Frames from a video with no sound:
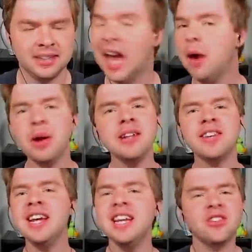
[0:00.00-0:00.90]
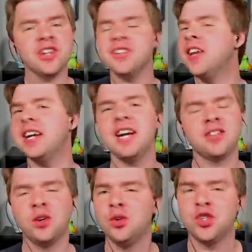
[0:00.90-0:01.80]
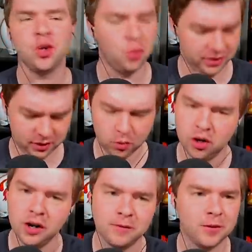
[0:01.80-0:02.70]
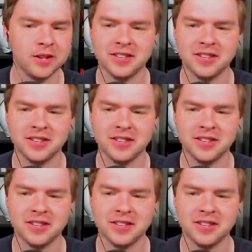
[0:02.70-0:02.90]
Guaranteed, just like I told you. Wasn't worried for a